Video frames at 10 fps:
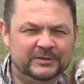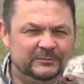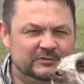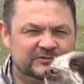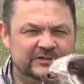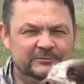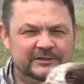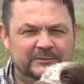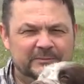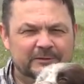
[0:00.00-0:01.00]
people so we
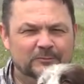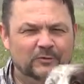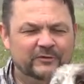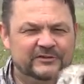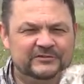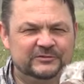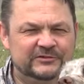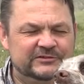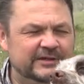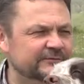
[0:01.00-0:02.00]
can make more of this sort of
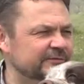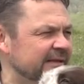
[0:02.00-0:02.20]
stuff.